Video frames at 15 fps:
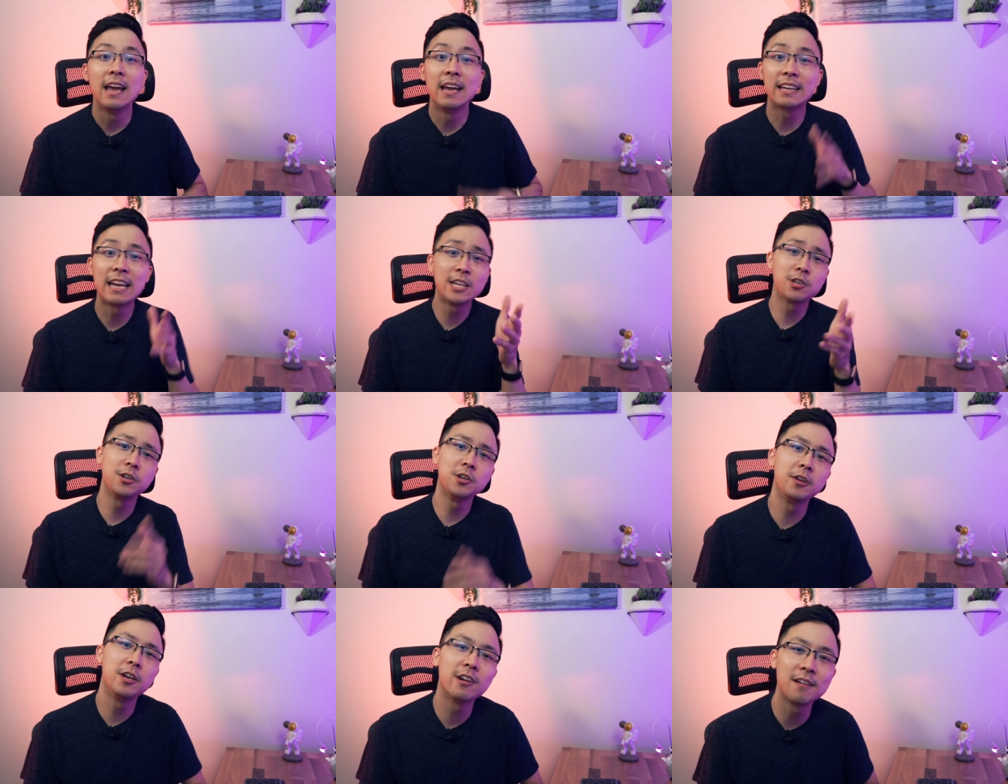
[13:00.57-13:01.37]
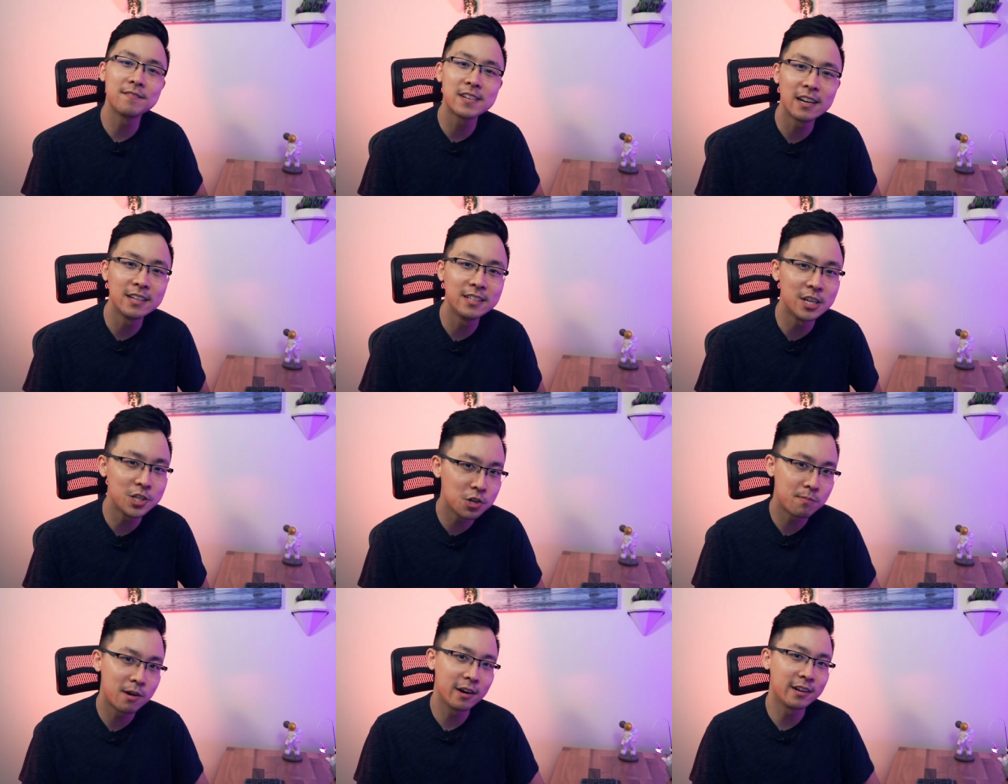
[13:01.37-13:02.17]
In case you're new here, I've got a
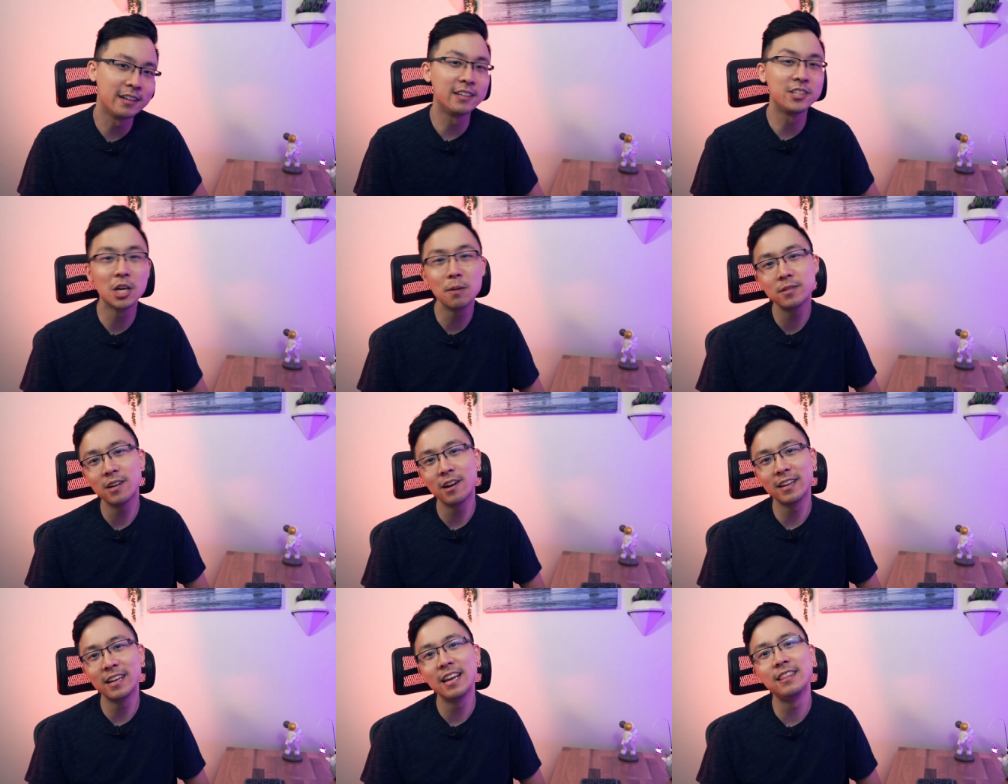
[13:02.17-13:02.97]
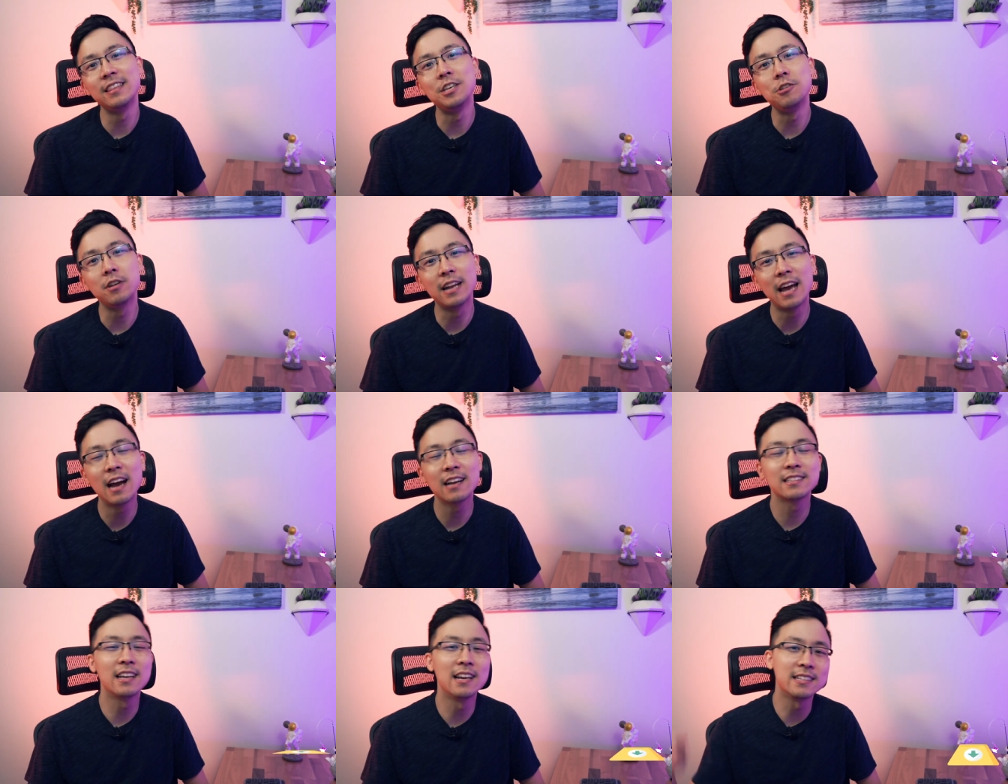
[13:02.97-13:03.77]
digital marketing jumpstart kit that you can
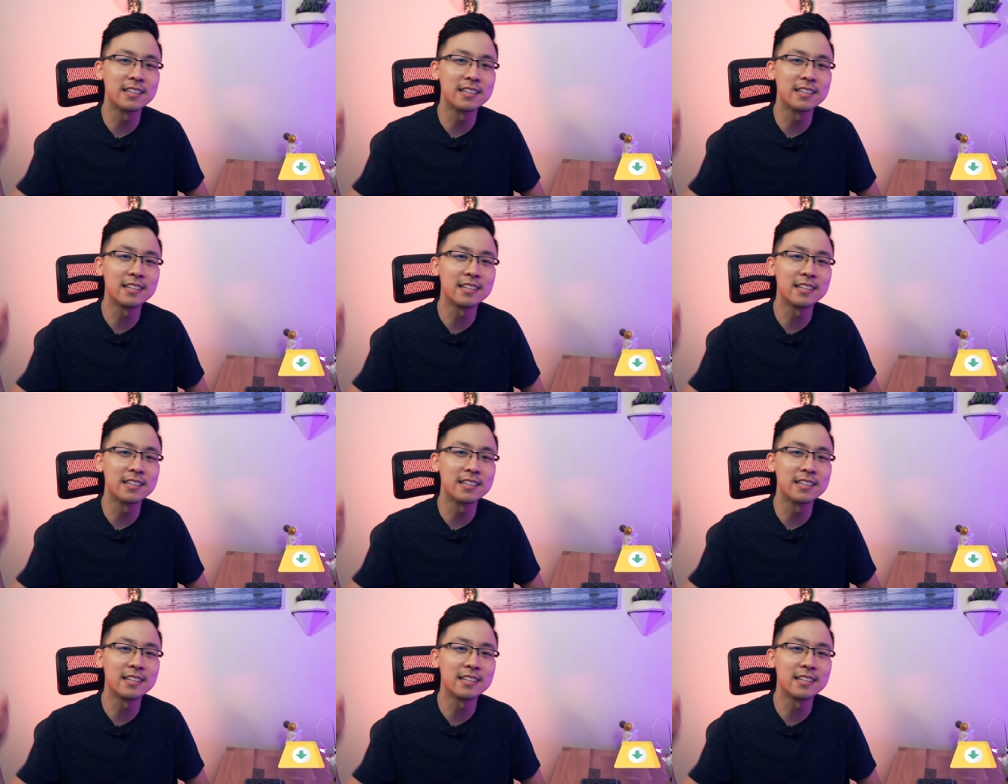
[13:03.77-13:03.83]
access